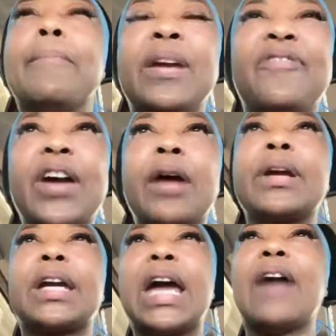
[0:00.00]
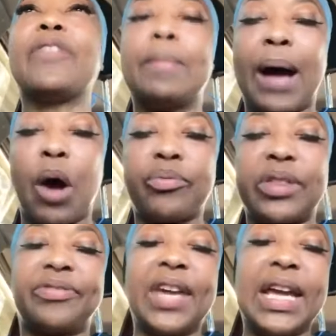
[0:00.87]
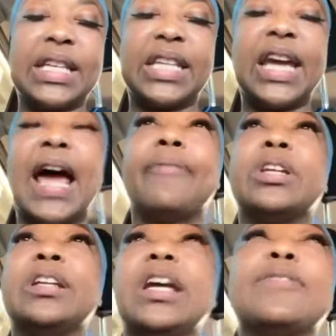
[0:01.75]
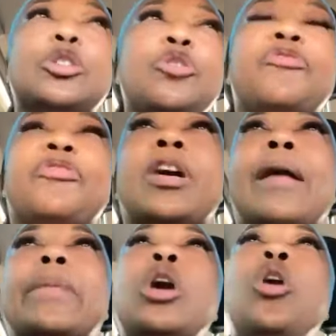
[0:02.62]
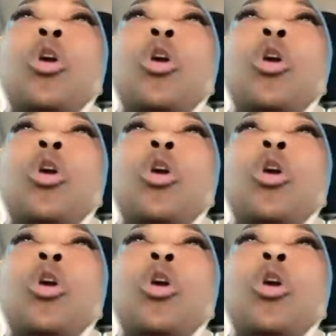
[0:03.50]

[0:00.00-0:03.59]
Be very careful about the things he have delivered you from.